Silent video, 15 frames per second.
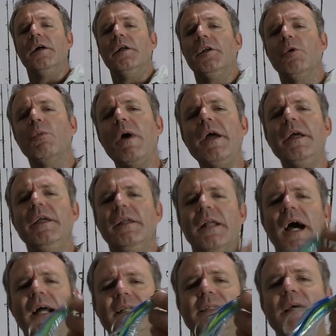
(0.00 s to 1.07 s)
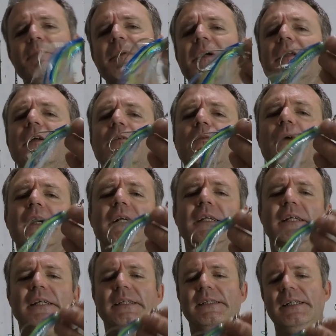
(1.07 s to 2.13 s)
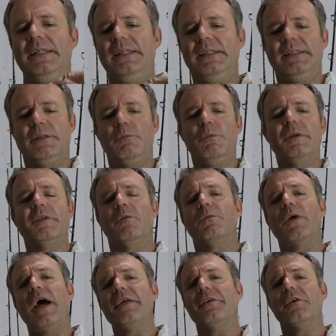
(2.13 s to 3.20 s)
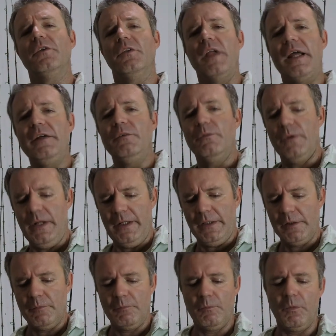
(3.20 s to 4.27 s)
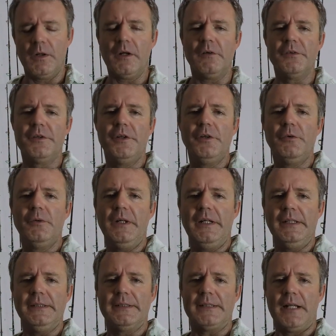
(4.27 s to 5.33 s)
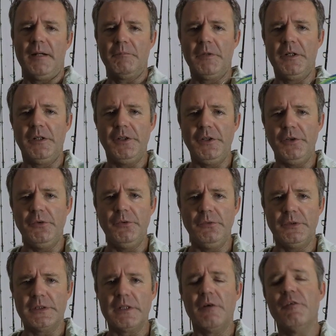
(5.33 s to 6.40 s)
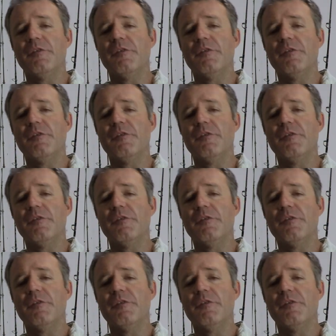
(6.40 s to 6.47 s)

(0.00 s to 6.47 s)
The way I typically rig these is with a rather light rig. What I'll do is I'm going to use